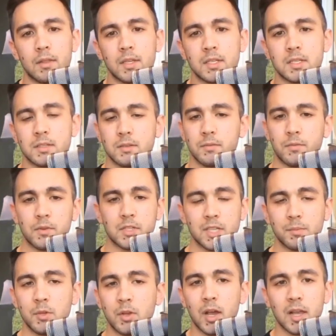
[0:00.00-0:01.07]
This, for some
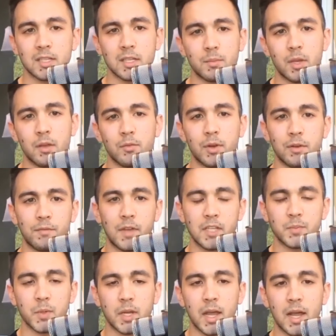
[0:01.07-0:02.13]
of you guys that may have ran
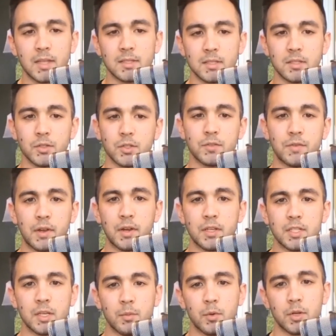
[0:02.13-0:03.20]
Facebook ads, this looks very
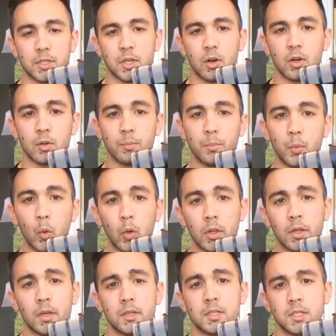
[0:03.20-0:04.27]
similar. It's called a
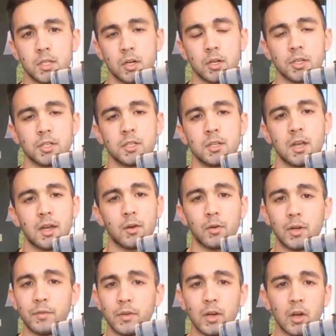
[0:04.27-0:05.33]
Boolean search. I don't
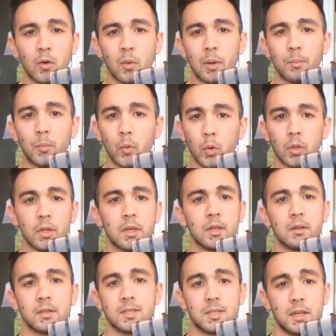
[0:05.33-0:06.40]
even know what
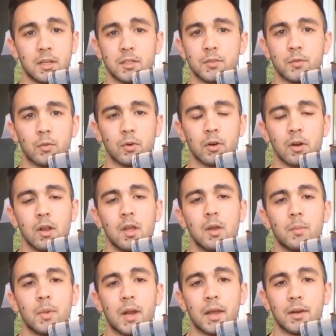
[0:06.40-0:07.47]
Boolean stands for,
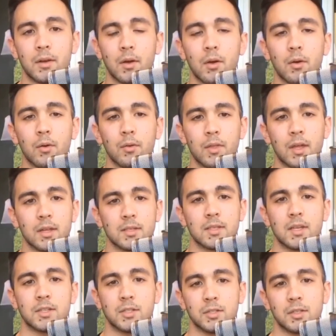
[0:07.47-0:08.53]
but I know that
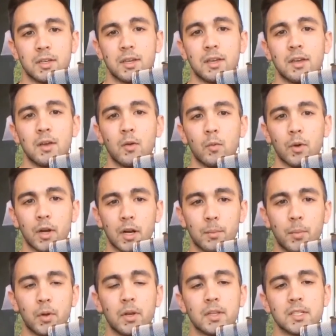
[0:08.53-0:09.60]
essentially we're going to
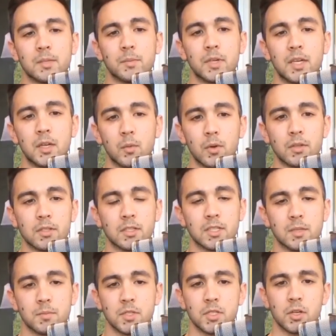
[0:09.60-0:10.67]
put in some keywords and
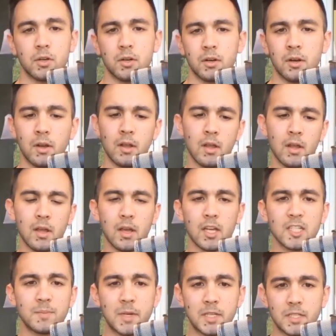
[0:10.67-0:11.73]
some certain
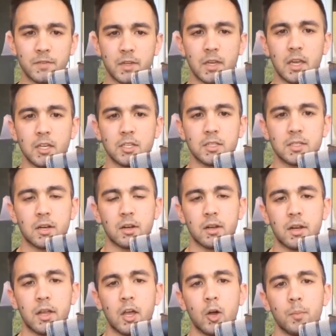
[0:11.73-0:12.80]
specifications that are going
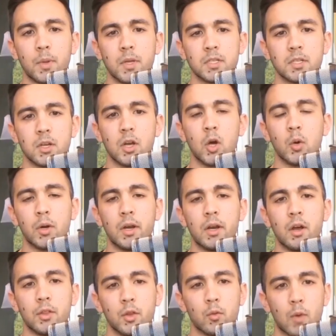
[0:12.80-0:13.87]
to help us to hone in
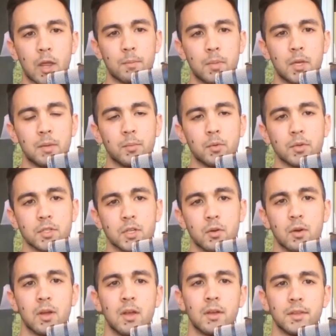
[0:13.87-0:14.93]
on the right people. So
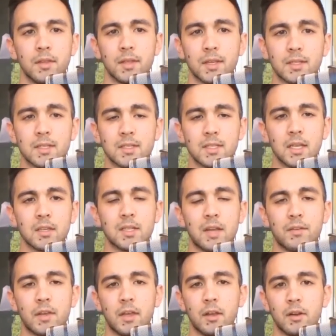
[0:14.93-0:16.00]
the LinkedIn Sales
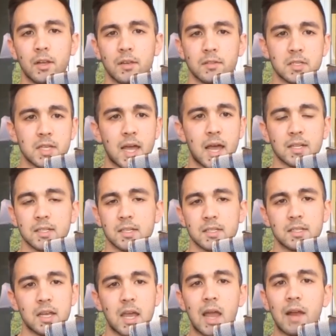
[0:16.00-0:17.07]
Navigator gives us access
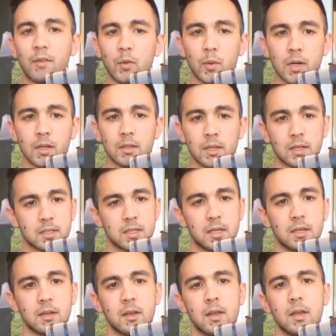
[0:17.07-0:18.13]
to everyone on
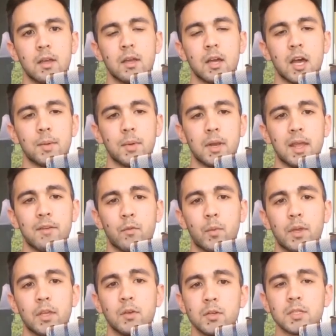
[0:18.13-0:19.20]
LinkedIn. And if we
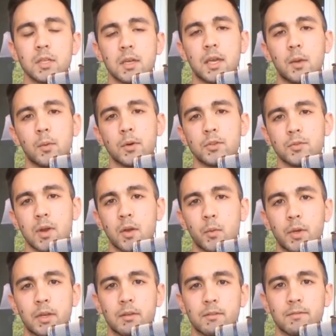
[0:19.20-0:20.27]
use the keywords right, we
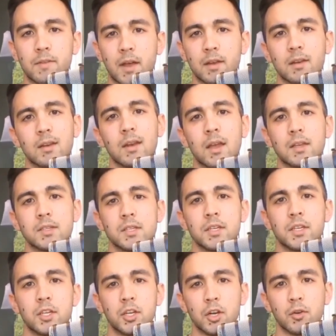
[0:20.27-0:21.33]
can find a nice
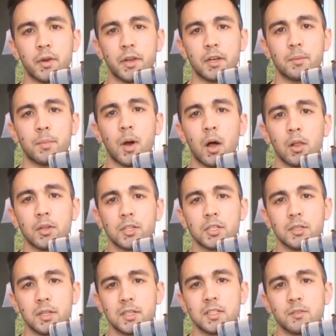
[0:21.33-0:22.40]
curated, polished
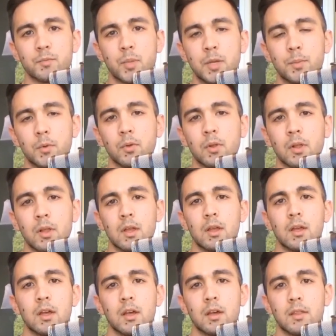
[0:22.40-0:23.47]
list of people
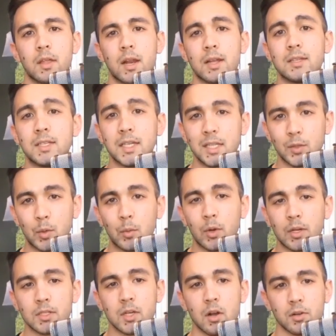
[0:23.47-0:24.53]
that ideally we
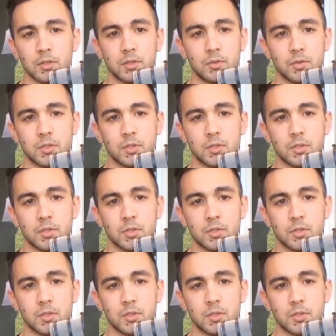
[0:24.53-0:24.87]
want to talk to.